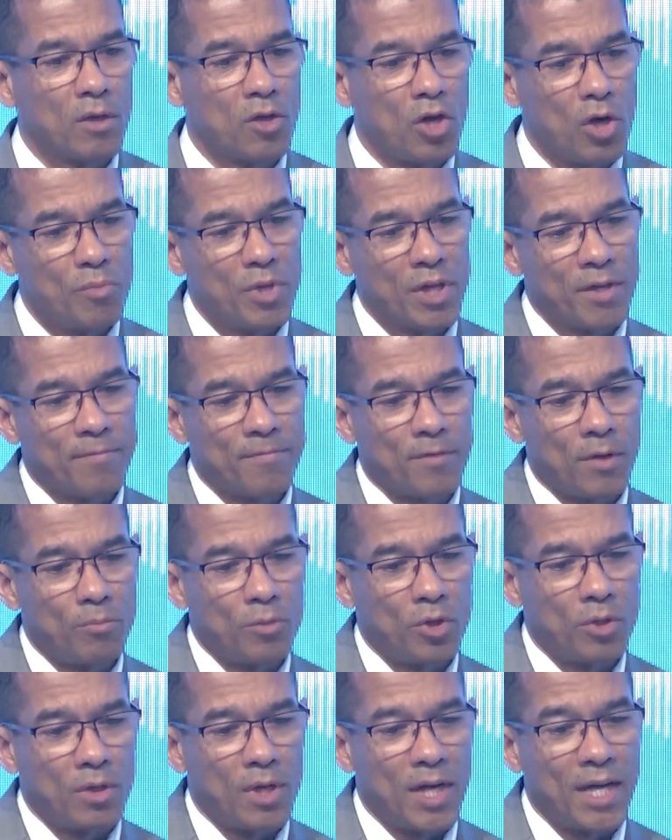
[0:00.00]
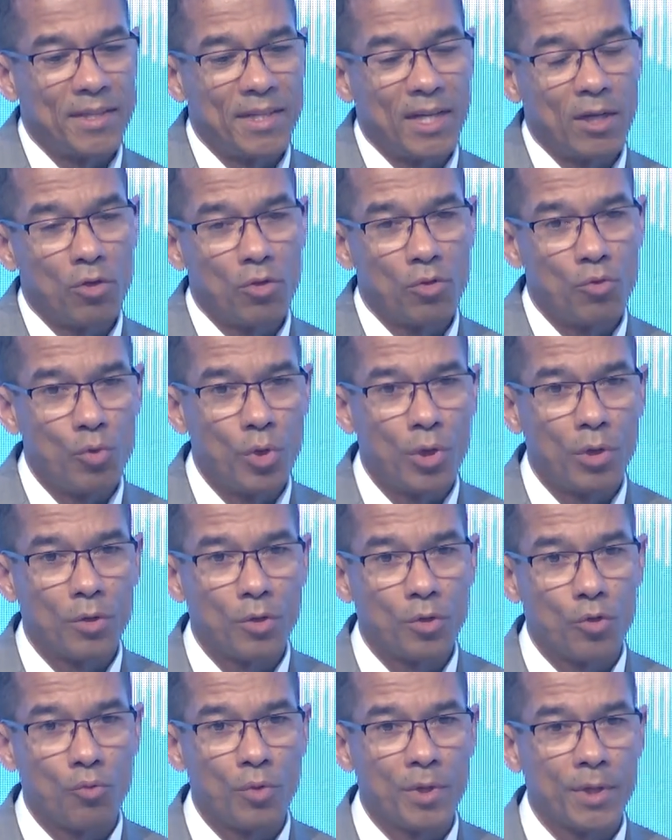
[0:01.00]
coming from an analog
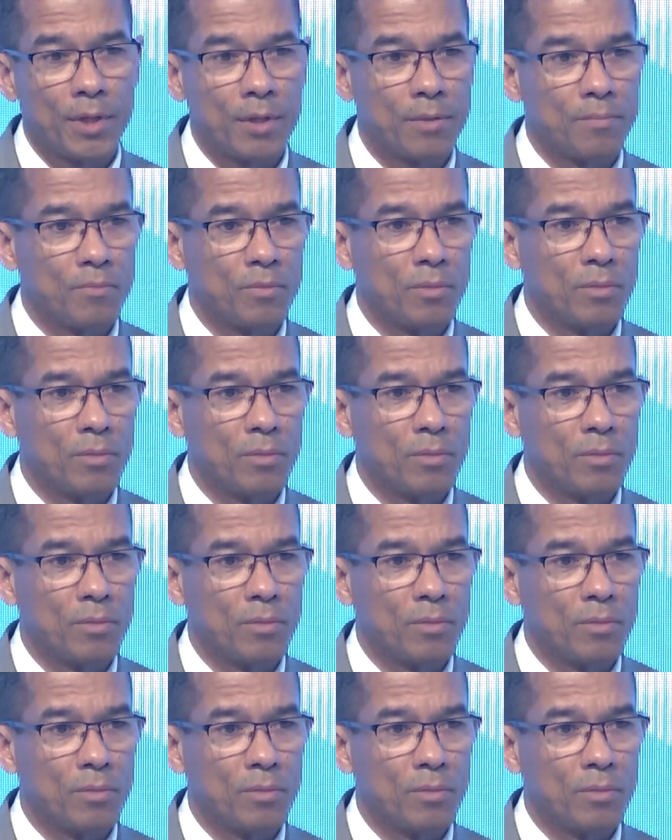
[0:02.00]
world where